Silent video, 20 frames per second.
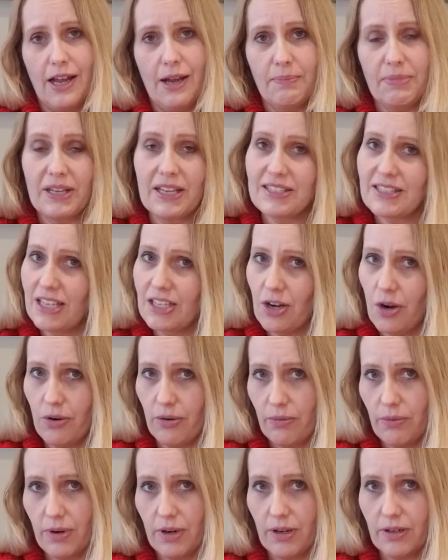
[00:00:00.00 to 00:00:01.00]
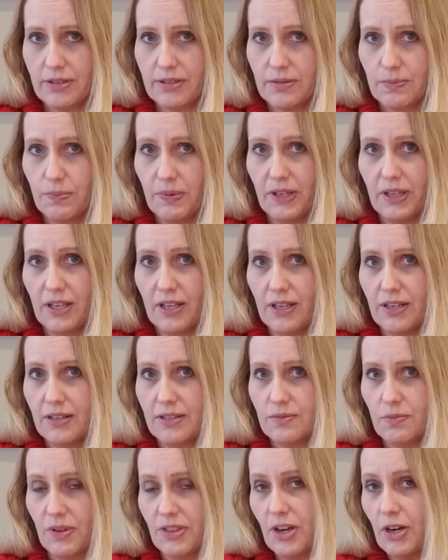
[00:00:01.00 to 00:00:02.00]
because they know it works.
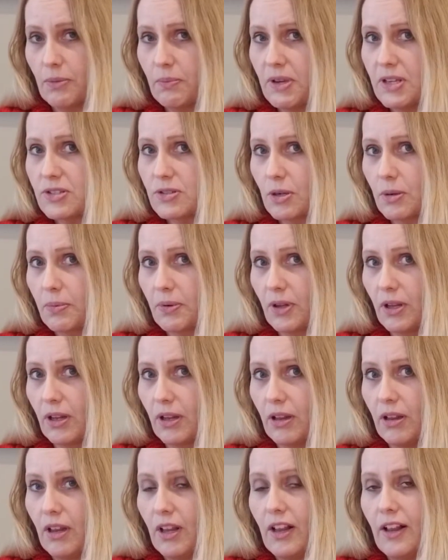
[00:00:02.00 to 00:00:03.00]
Because when they're miserable,